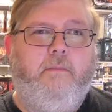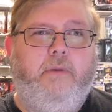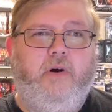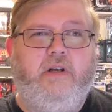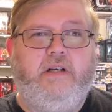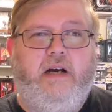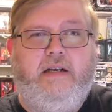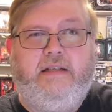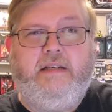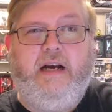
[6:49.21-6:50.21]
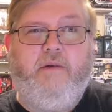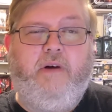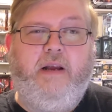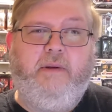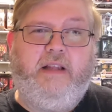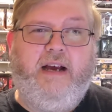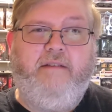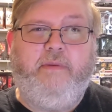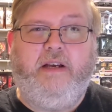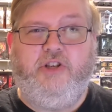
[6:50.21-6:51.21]
Bo-Katan does not want him
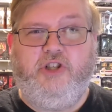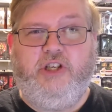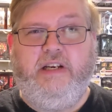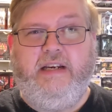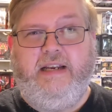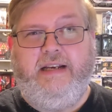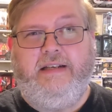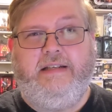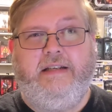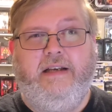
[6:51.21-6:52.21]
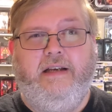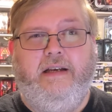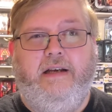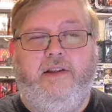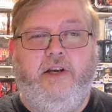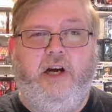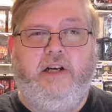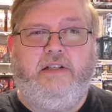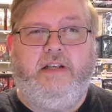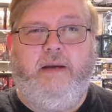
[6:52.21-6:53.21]
alive because she needs the
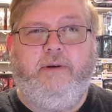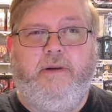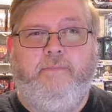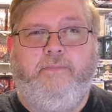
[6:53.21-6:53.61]
darksaber,